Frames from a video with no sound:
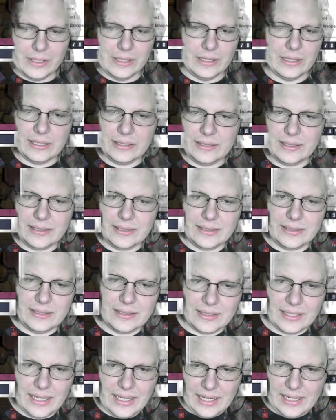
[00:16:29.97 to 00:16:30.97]
this
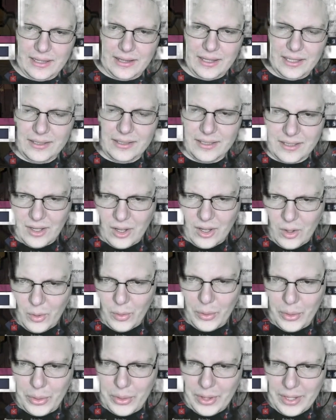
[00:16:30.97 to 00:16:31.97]
is a whole
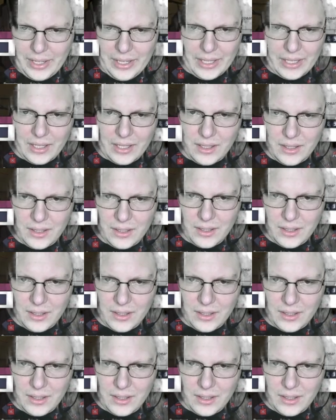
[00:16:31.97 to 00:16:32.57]
thing.